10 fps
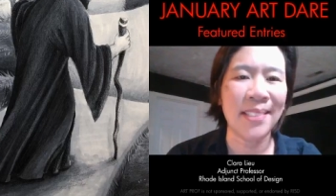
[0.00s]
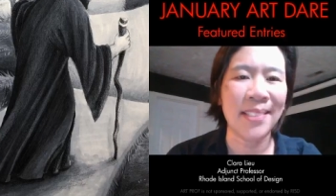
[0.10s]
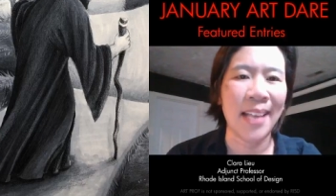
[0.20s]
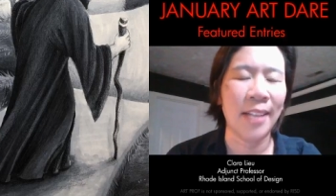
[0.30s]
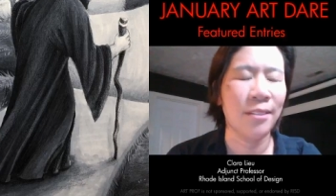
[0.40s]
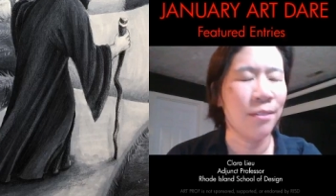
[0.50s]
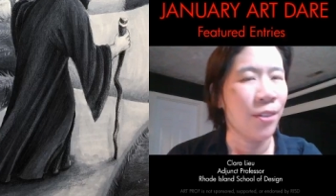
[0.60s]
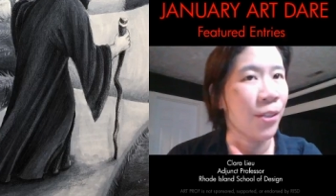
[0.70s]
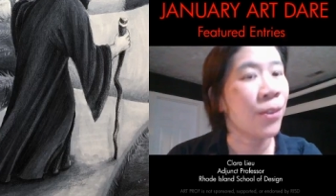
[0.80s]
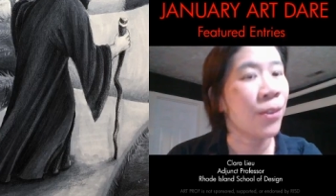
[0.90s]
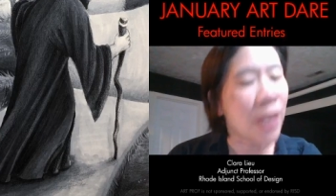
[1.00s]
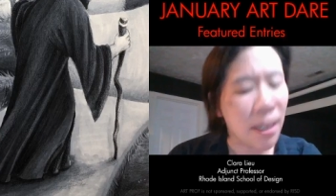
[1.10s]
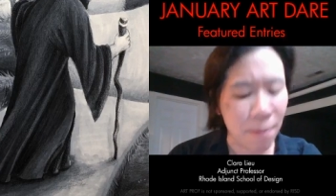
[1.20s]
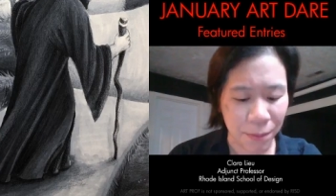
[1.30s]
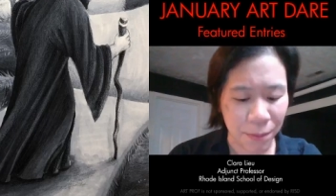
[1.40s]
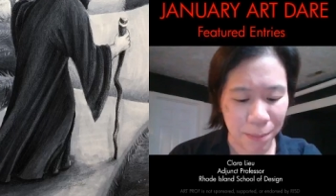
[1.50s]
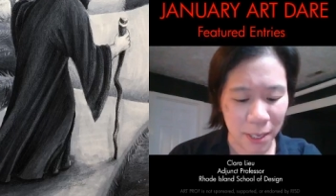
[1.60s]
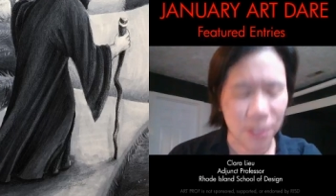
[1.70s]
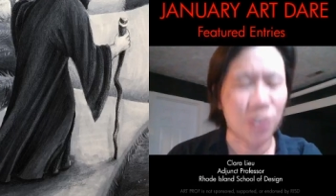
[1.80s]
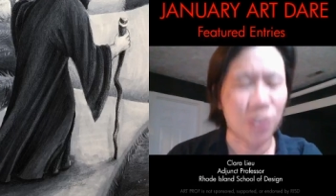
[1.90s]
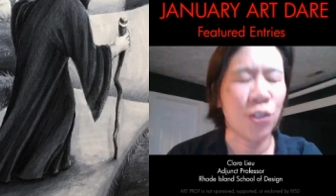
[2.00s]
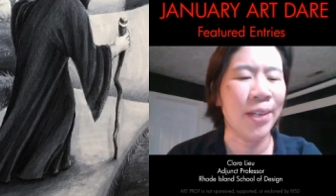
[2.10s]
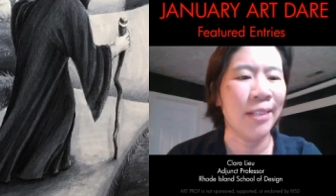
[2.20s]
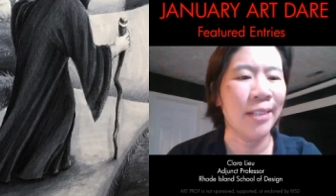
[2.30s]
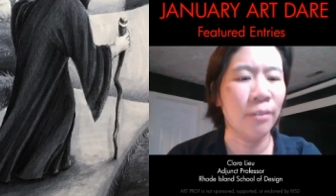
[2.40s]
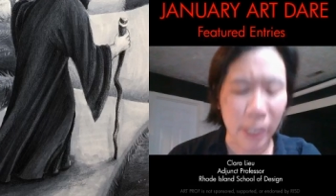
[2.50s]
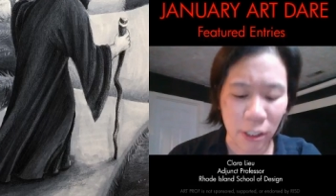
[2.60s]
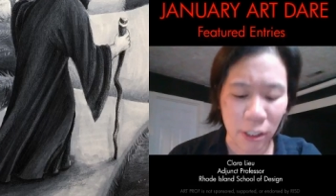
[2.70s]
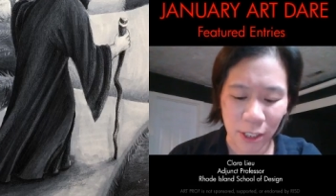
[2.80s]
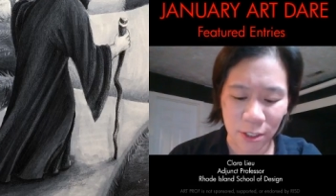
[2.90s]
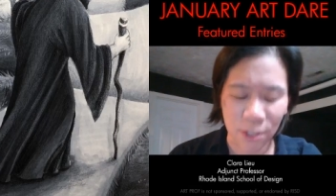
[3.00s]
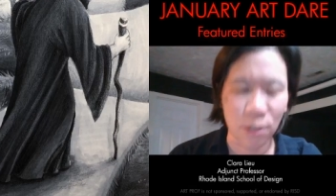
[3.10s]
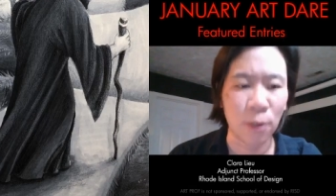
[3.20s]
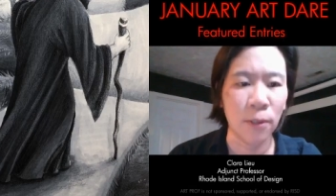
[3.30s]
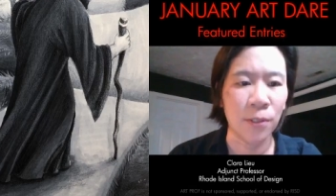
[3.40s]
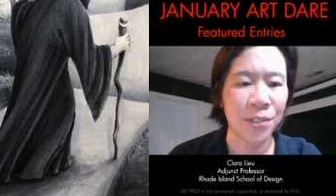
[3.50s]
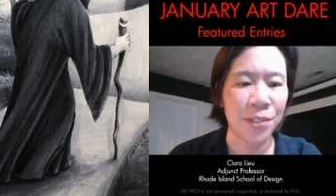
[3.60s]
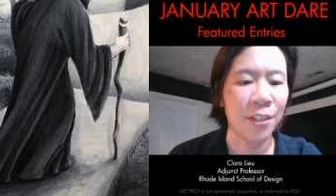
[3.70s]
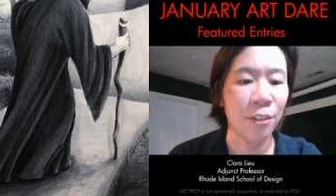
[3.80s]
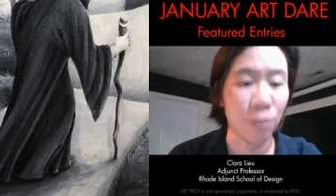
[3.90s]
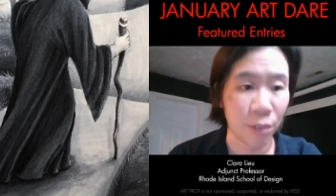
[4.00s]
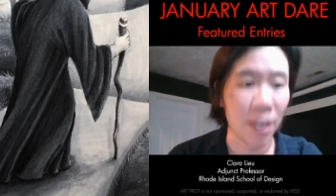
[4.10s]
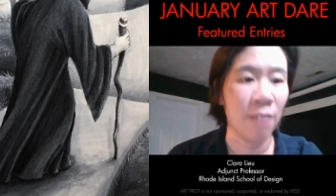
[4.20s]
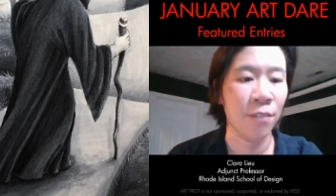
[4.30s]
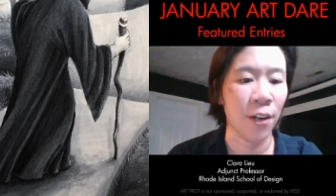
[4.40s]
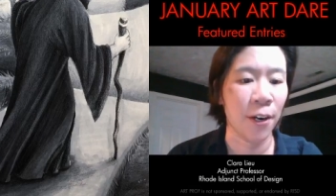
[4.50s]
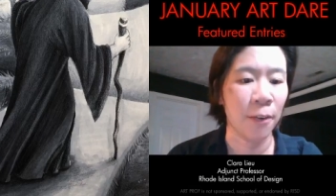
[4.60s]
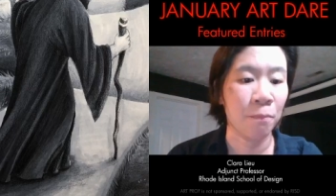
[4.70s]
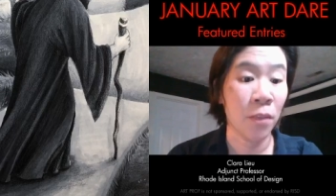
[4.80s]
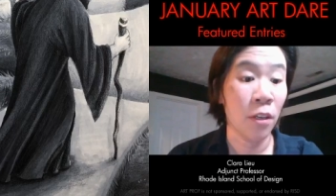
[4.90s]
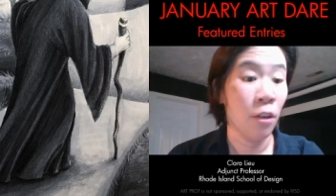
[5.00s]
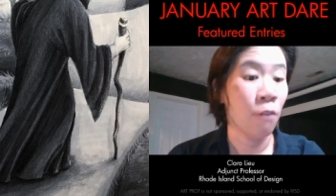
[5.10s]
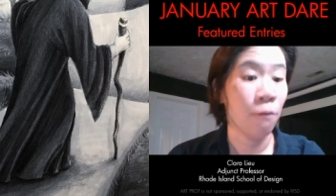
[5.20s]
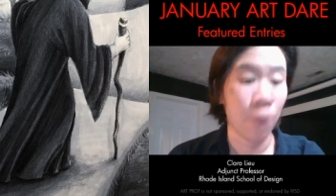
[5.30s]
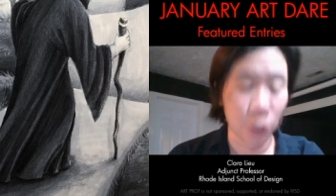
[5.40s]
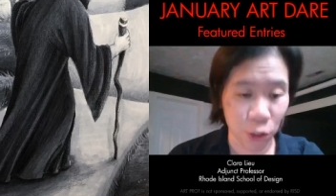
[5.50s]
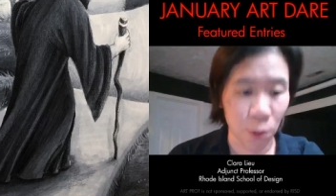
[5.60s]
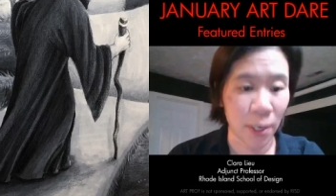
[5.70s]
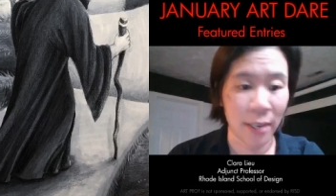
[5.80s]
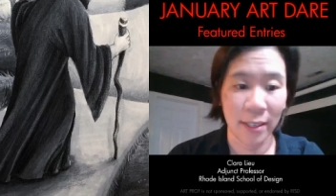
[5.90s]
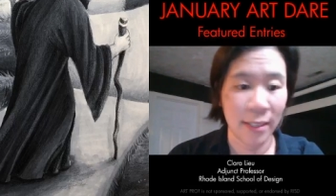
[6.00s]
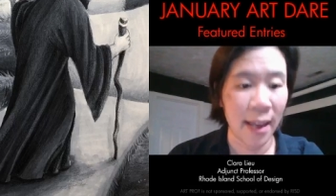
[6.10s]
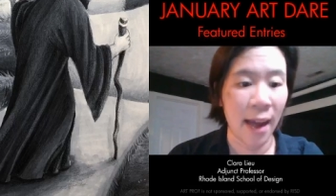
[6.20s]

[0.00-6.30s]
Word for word: that the theme of the piece is to create lingering souls in a graveyard for sure. Yeah,